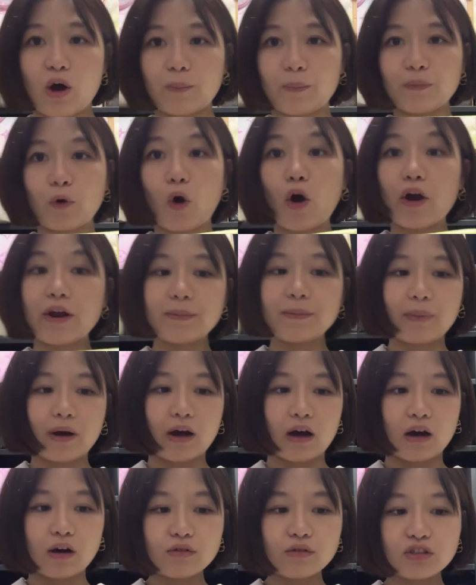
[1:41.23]
coin
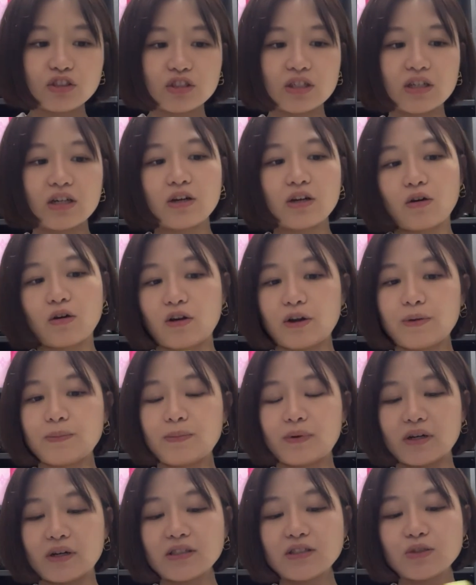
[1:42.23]

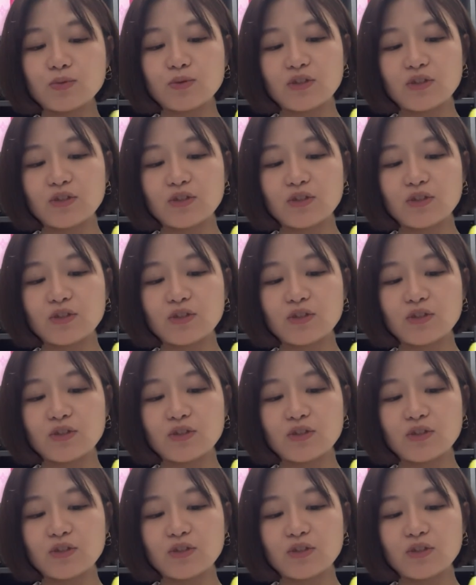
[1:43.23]
purse,